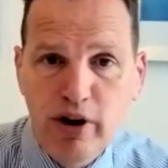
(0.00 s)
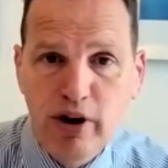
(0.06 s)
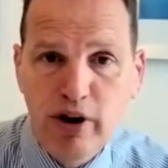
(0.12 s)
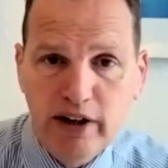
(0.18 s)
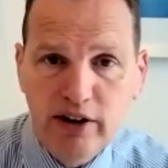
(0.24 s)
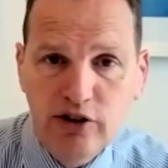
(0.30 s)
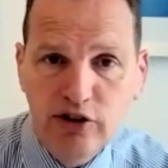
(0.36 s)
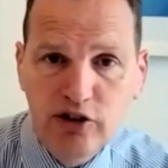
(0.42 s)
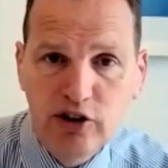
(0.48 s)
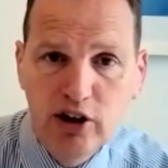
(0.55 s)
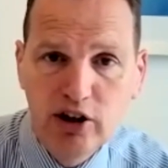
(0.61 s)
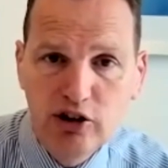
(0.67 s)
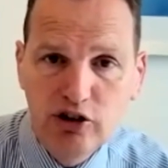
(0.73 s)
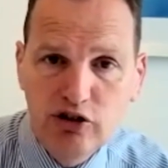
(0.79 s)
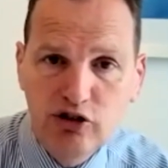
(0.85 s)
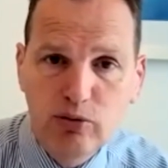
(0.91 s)

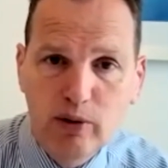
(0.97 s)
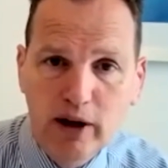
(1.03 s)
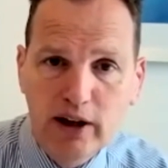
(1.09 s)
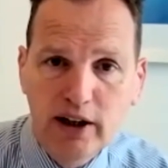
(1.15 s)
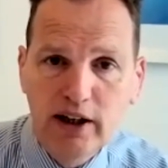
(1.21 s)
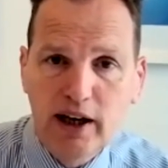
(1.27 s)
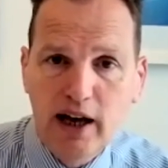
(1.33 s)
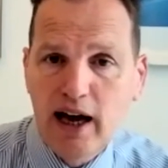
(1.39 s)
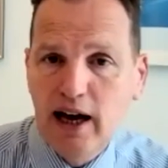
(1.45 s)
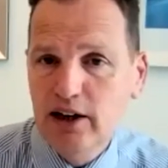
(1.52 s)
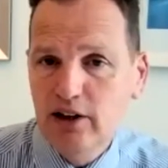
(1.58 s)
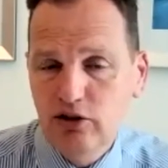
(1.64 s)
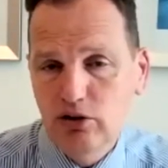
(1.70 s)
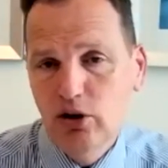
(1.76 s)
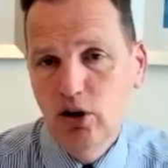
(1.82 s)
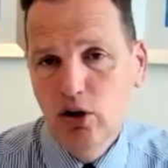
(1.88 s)
redness, swelling, and
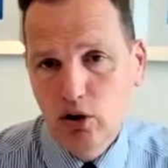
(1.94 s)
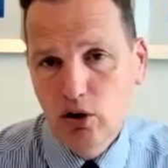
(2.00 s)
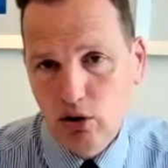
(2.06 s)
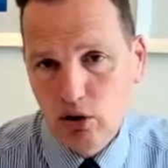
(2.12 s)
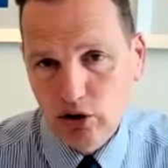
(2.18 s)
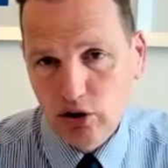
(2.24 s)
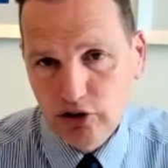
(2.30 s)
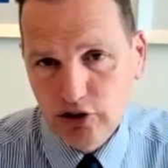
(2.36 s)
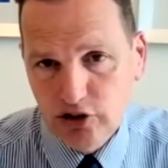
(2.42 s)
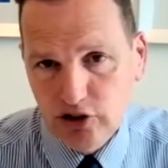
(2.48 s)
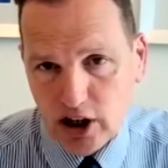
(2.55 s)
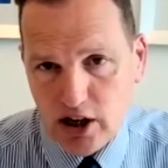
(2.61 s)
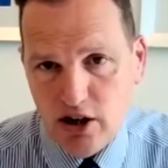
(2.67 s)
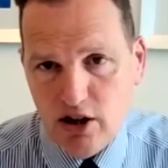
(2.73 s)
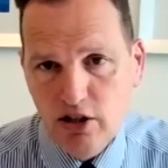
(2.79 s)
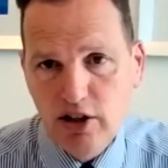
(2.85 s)
or skin
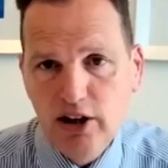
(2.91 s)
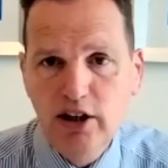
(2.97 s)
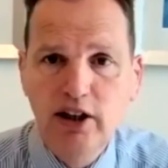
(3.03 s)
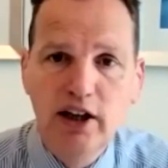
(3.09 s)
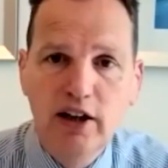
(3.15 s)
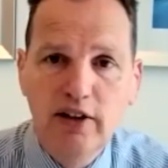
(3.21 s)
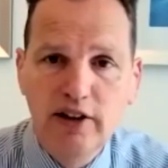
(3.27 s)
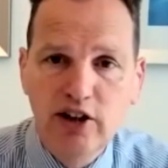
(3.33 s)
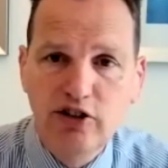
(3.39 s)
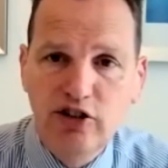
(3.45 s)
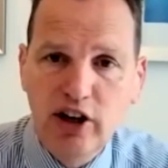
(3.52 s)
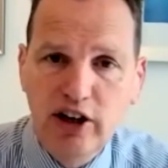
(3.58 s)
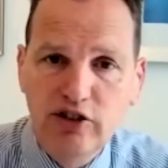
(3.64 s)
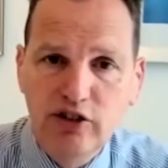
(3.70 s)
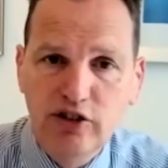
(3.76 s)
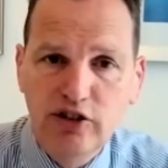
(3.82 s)
thickening at the
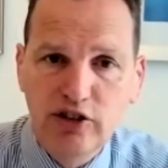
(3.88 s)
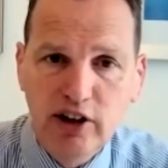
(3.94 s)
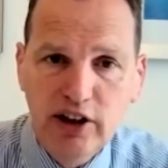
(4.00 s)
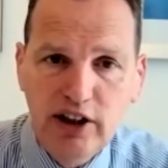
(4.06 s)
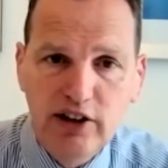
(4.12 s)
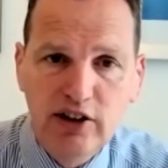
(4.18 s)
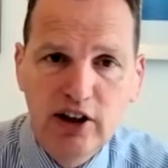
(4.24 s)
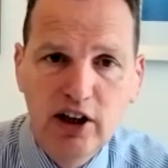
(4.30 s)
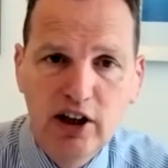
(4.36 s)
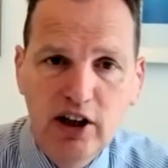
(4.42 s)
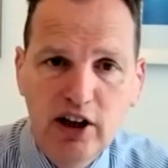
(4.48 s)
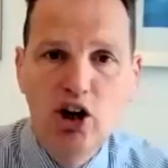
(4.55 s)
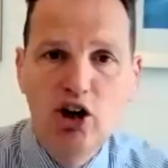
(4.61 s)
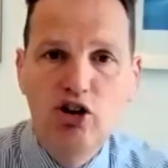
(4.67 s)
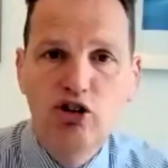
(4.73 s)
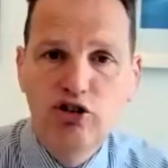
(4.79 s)
injection site.
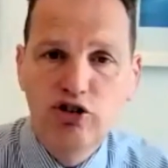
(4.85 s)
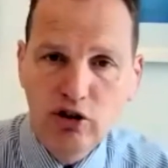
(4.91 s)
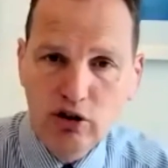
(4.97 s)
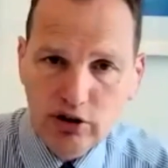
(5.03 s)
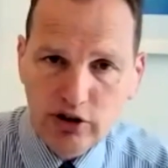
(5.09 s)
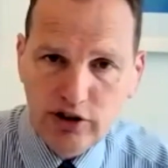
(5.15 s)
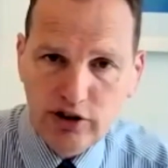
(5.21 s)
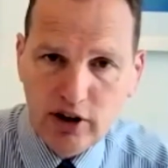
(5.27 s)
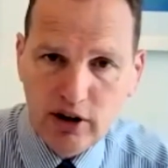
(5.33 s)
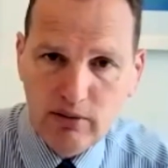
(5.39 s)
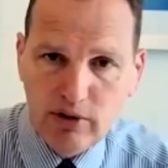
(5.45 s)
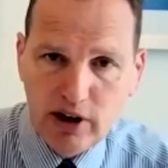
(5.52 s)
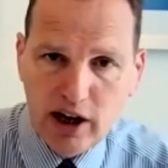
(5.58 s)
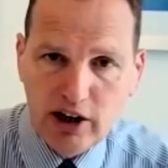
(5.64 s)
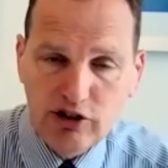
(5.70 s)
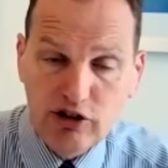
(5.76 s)
Short-term
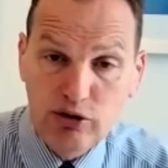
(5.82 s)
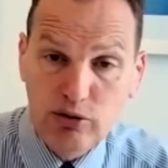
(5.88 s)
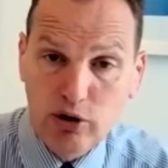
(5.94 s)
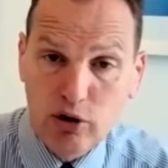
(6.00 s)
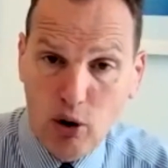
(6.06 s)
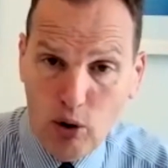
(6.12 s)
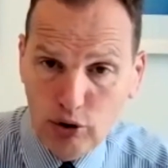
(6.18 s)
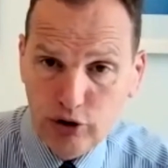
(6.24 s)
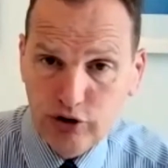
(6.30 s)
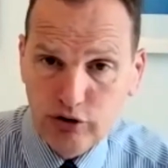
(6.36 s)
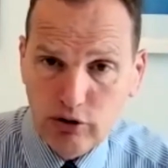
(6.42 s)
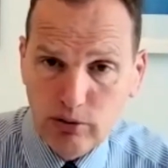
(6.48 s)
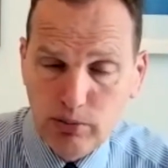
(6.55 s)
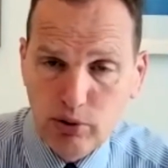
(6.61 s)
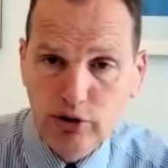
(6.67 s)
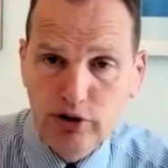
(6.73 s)
reactions were also
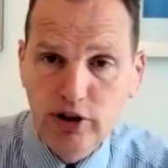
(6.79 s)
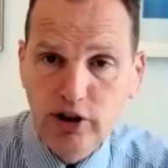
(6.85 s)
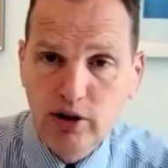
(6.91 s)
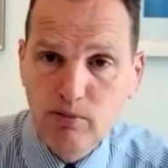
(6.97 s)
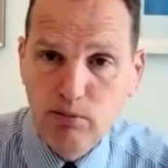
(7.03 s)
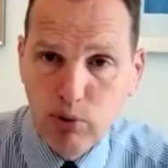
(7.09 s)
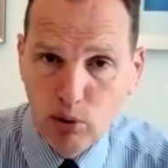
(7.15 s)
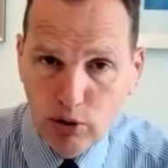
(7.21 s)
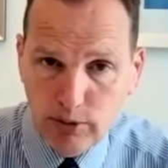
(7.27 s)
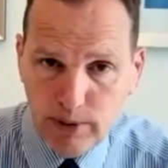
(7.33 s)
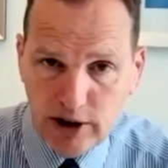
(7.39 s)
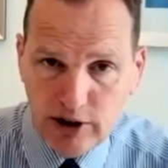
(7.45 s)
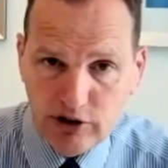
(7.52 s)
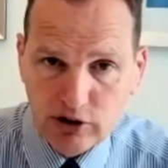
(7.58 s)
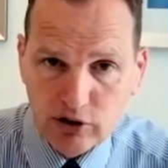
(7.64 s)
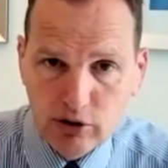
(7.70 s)
reported in both
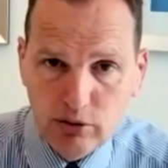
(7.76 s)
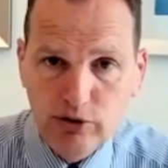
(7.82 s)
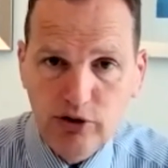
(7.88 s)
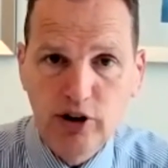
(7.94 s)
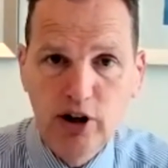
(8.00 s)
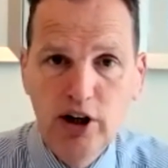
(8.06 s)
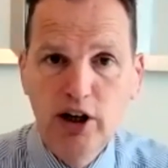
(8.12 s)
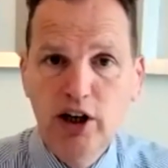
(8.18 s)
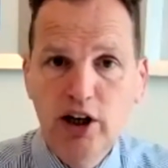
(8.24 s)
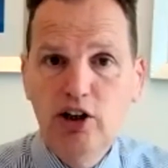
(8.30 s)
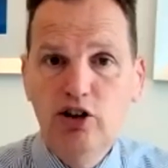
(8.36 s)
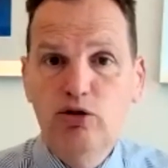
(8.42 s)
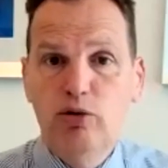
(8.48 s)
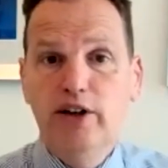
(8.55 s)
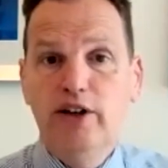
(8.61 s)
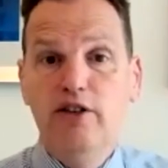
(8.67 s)
patient groups.
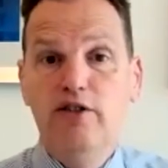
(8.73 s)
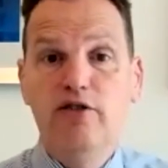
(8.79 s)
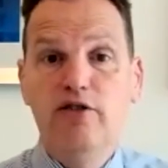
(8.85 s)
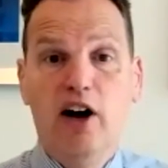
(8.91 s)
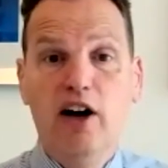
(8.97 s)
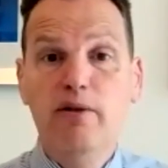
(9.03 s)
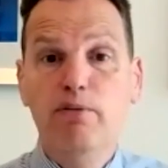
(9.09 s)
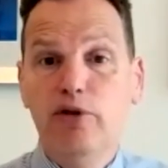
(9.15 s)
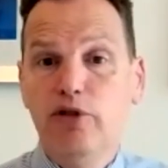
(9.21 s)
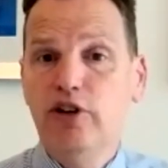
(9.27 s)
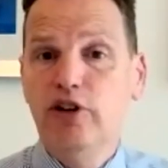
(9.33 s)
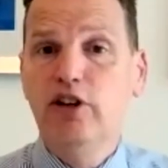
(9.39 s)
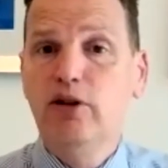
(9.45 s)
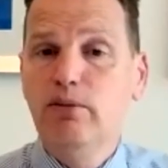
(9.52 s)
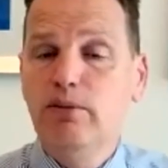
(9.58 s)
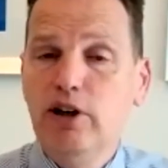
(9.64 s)

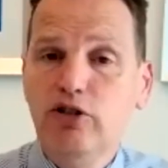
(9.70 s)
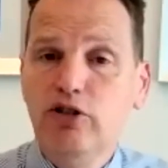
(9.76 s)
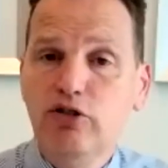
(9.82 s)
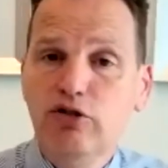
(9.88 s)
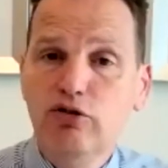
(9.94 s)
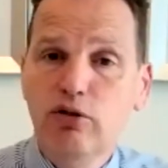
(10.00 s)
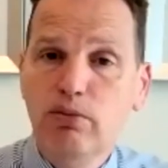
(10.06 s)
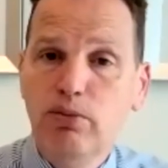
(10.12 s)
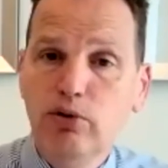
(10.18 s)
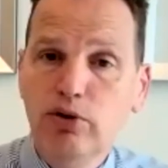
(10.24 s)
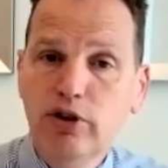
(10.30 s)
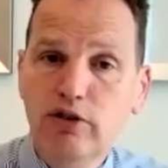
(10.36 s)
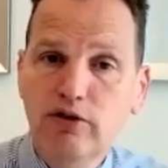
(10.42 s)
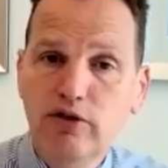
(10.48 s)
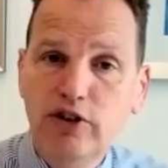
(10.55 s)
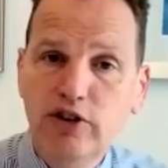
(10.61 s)
25% of patients
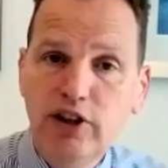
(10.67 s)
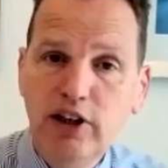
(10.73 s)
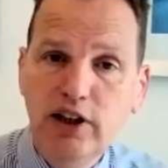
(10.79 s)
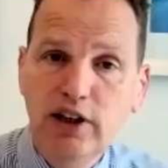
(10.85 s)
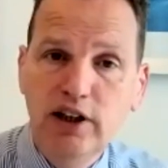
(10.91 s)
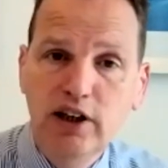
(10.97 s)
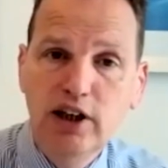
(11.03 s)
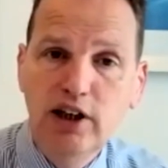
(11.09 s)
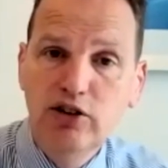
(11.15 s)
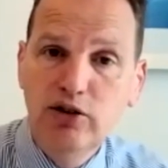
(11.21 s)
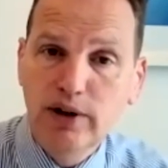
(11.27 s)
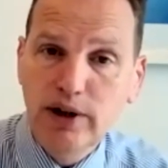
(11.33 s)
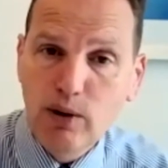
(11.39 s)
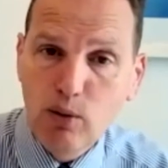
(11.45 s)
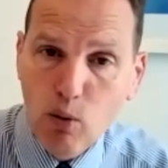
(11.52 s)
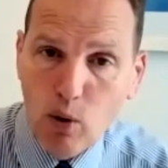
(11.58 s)
reported fatigue,
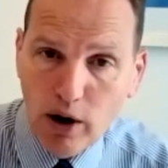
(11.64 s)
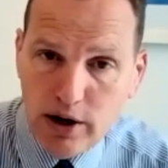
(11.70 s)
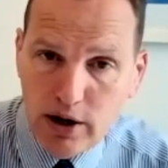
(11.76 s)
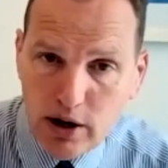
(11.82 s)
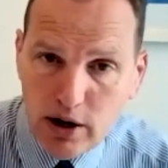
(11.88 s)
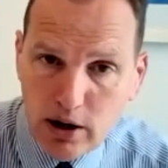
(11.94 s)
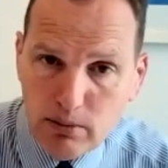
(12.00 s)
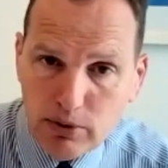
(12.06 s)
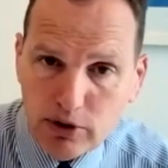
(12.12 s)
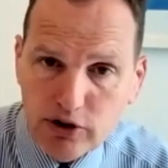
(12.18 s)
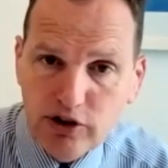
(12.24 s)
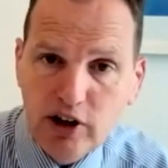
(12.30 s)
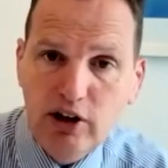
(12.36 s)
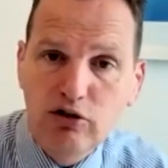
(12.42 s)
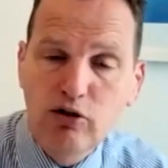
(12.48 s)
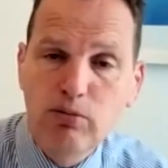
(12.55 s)

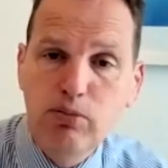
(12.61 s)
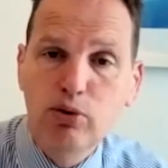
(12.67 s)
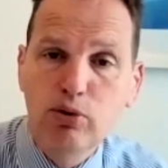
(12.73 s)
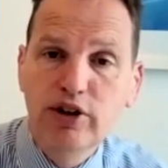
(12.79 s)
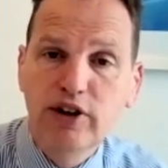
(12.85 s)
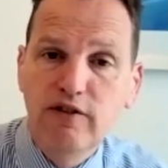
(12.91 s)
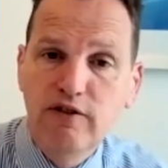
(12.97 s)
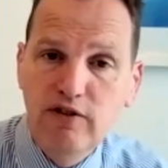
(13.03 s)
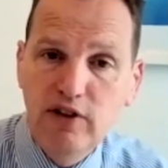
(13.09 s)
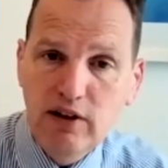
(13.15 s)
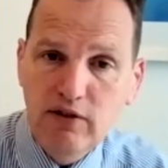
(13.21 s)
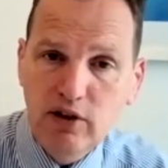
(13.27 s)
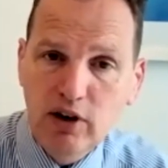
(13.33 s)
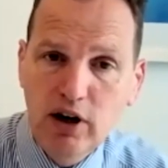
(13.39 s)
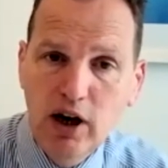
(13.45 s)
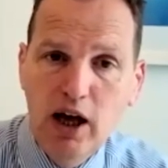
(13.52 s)
21% reported
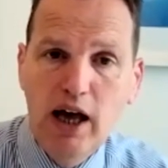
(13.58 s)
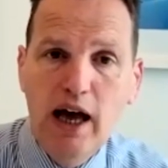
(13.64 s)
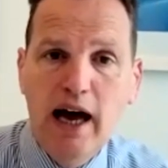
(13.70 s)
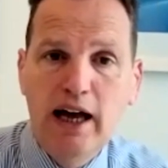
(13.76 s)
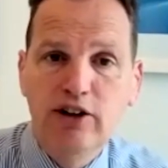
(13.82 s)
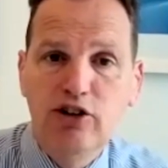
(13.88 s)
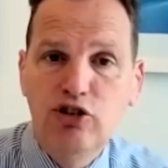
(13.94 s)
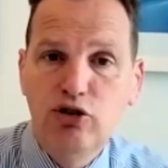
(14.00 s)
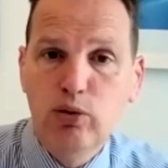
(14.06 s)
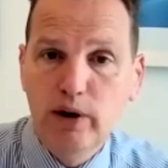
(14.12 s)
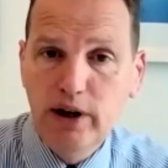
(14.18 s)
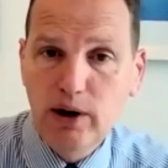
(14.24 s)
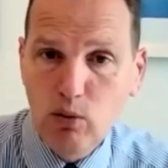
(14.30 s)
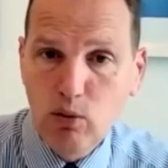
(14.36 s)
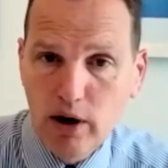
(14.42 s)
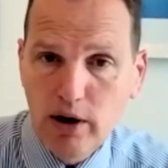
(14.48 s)
fever, and
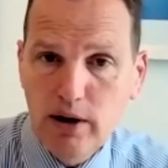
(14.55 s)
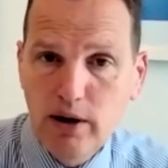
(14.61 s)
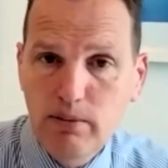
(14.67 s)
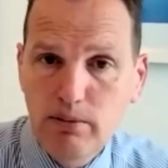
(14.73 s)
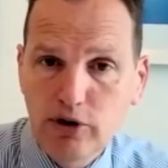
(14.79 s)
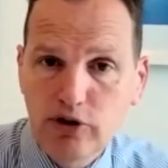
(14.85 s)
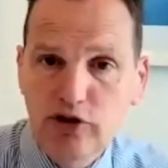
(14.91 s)
21%